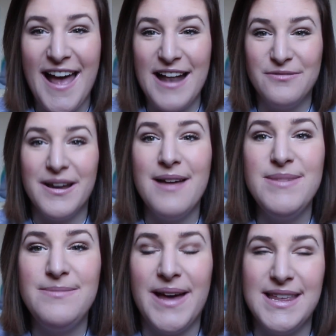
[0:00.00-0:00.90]
And what I
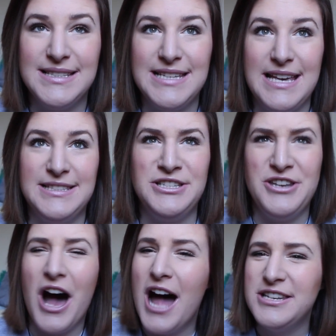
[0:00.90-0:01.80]
mean by this is
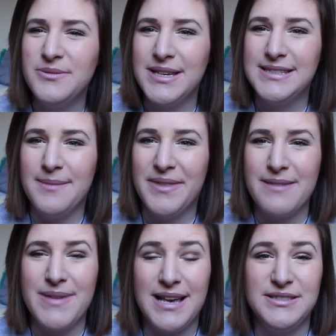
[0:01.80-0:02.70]
not doing
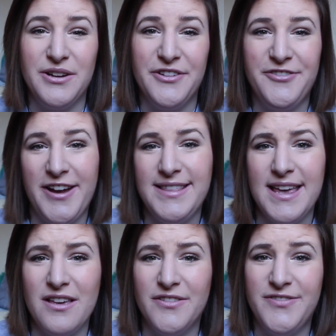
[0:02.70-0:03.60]
something because you're afraid
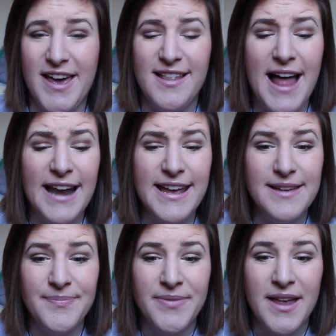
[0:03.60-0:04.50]
that you'll fail at
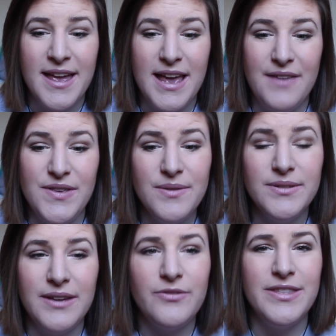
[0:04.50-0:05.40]
it. If you
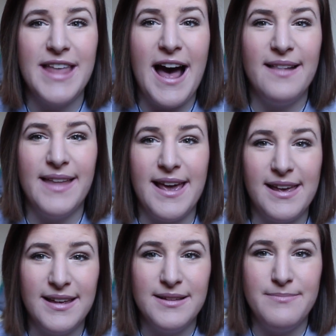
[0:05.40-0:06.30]
live with that
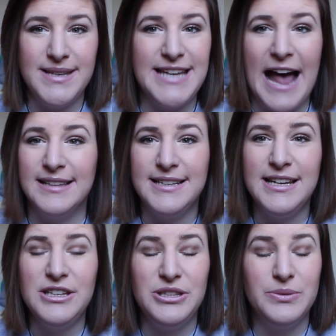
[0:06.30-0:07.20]
like
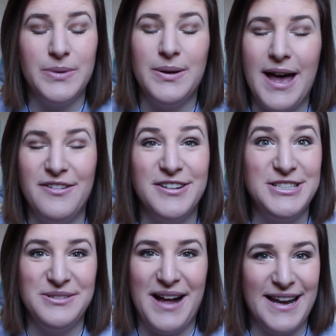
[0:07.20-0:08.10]
mentality, you won't ever
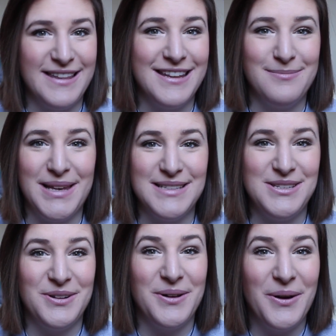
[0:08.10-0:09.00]
do anything,
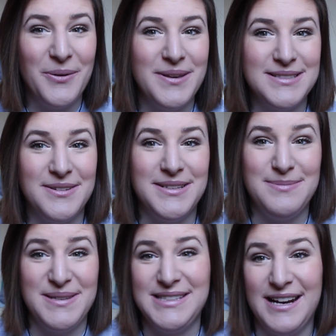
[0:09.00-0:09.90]
because you're always going
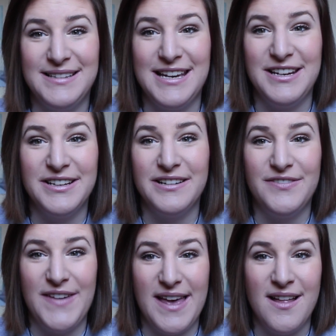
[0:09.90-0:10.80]
to be scared that you're gonna
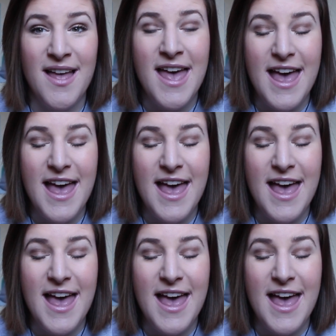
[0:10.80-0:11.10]
fail,